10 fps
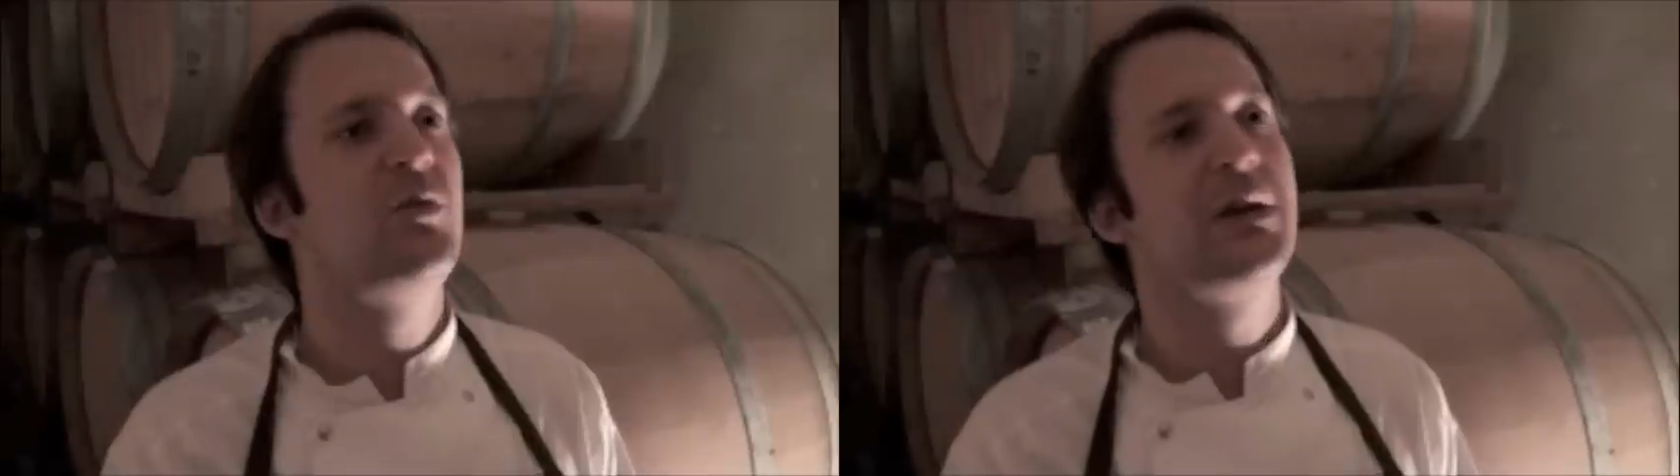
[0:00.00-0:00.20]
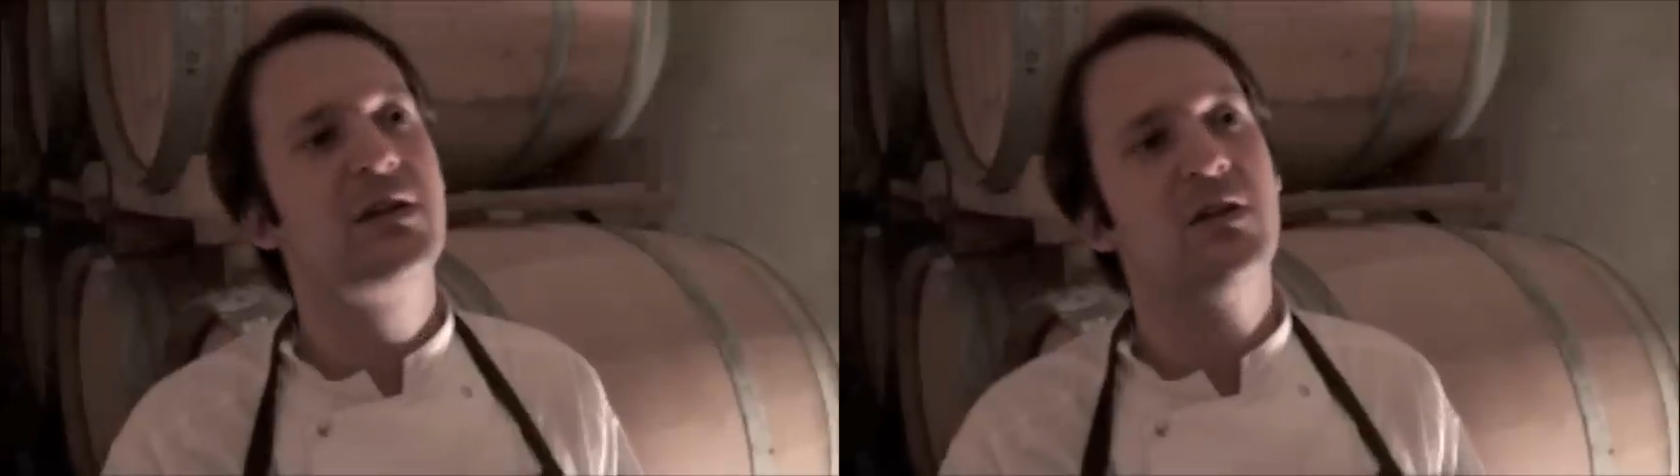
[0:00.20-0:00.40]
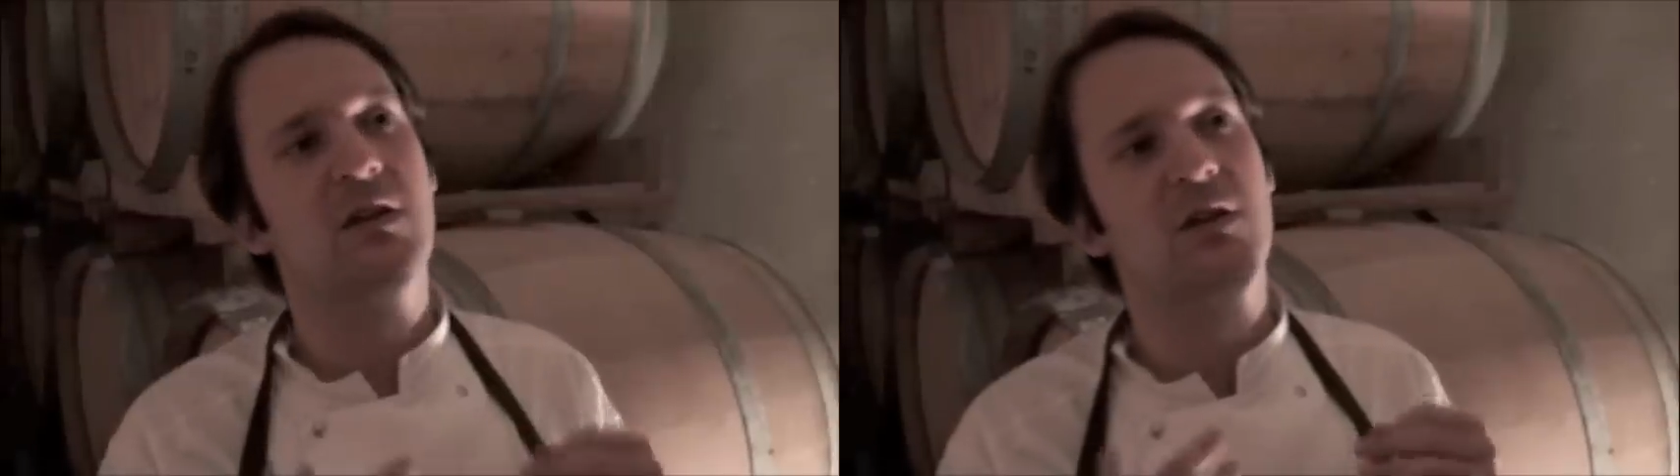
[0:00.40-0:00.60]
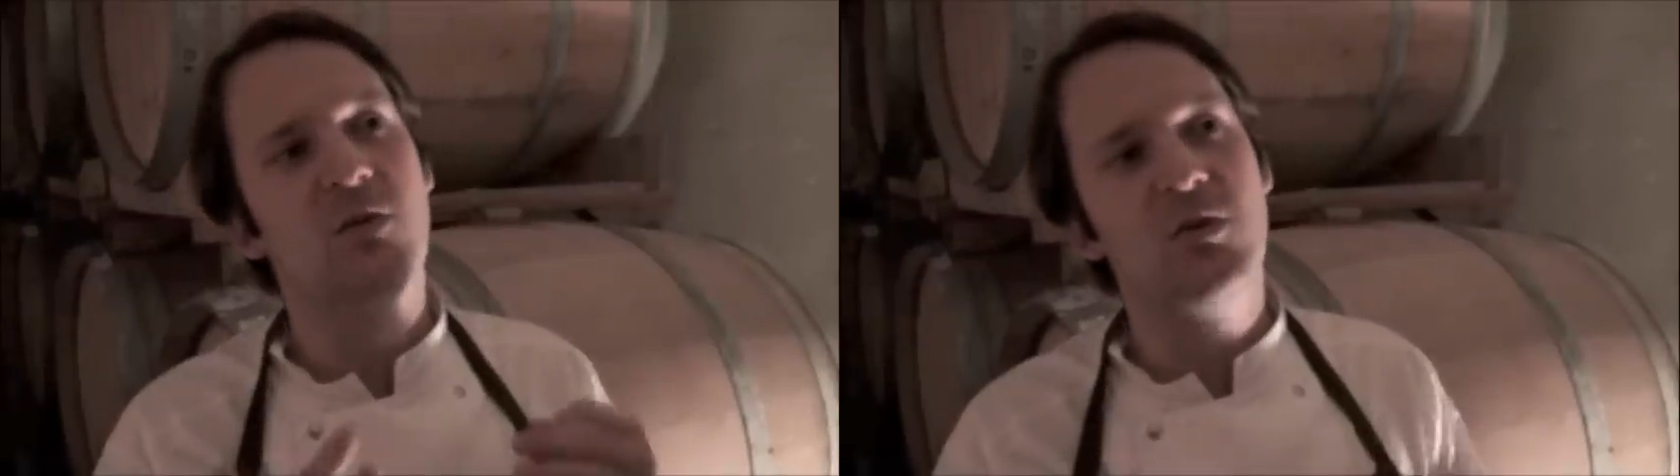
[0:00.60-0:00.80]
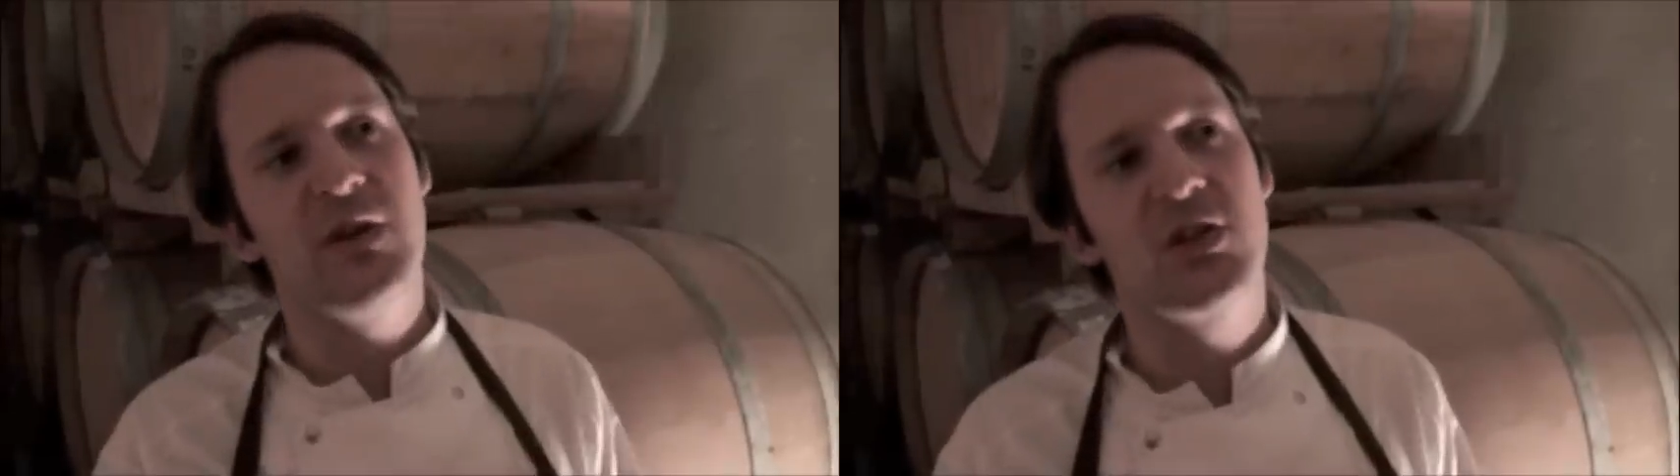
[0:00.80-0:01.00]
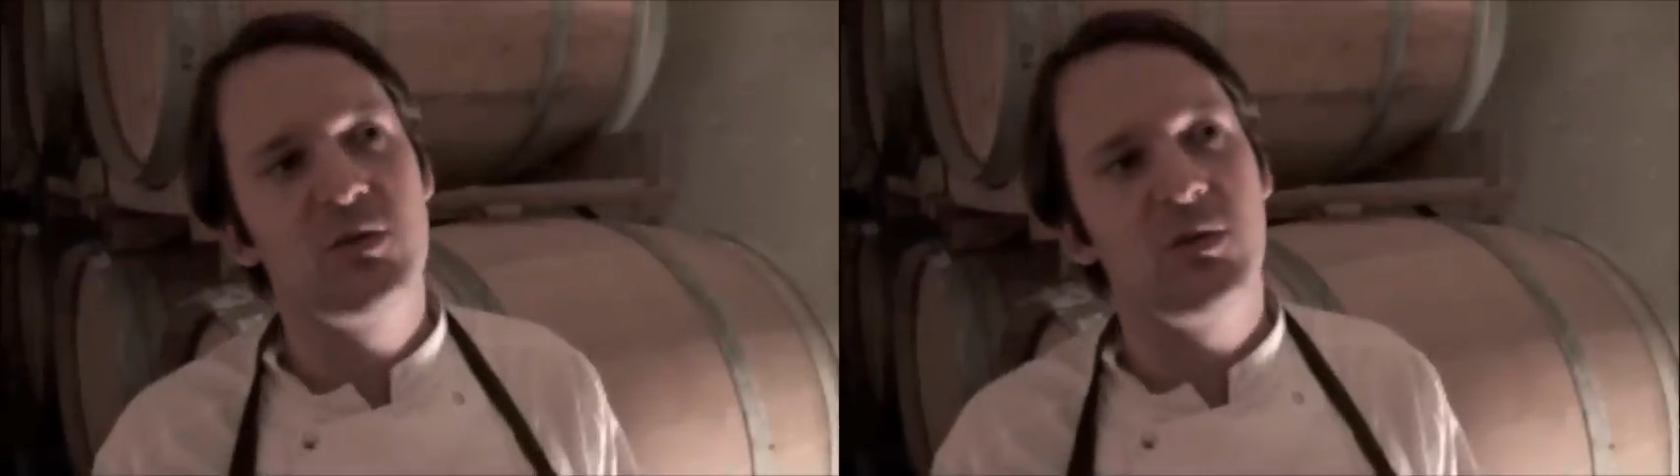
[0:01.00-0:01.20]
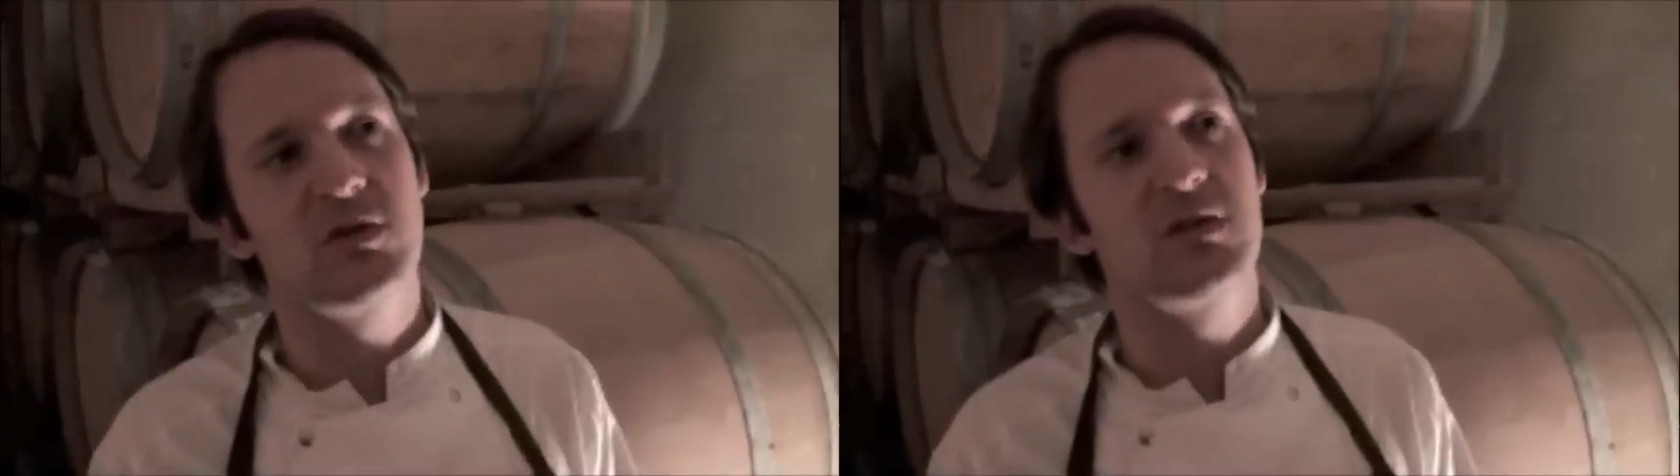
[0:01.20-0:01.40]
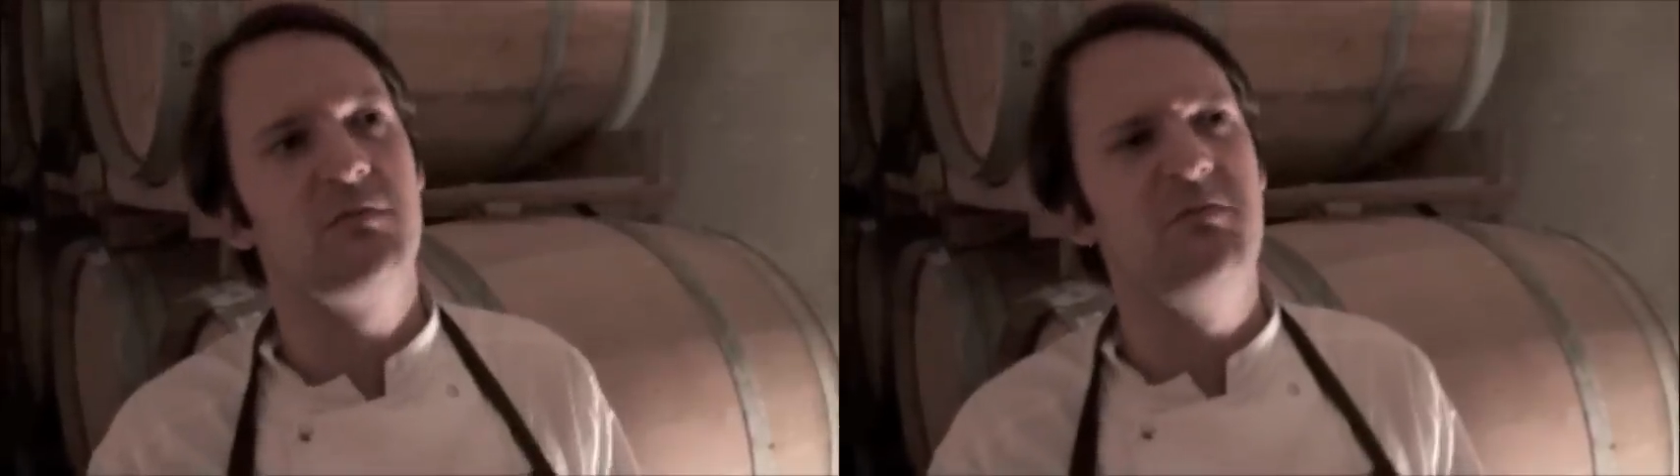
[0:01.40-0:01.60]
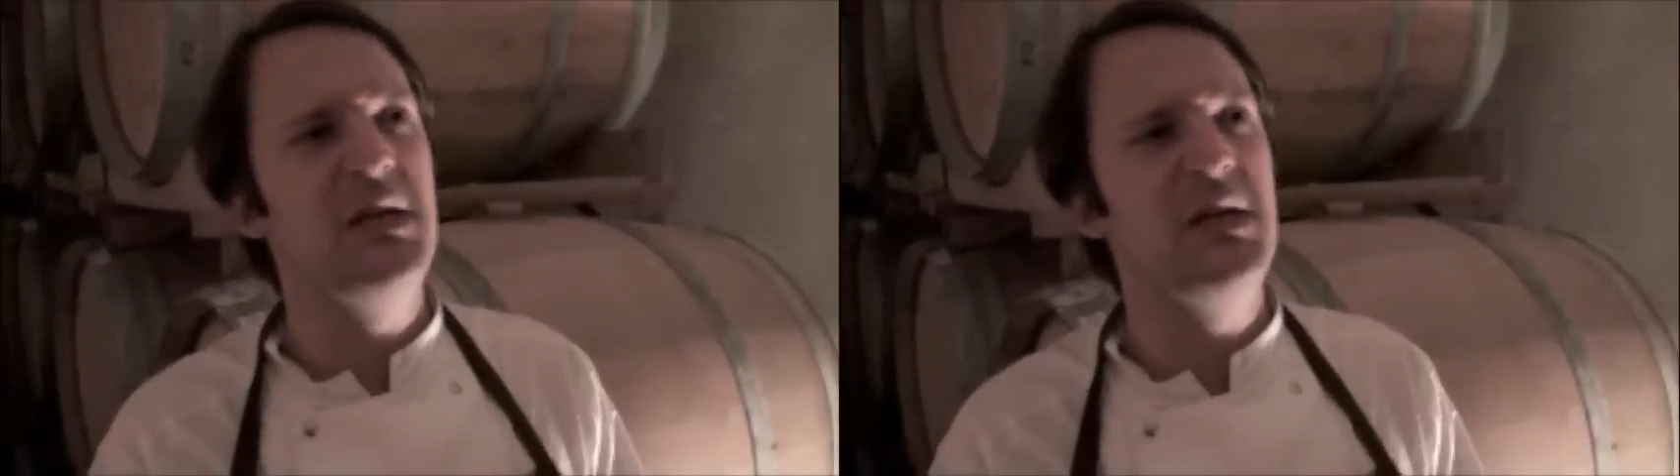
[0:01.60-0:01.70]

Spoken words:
you pickle root vegetables,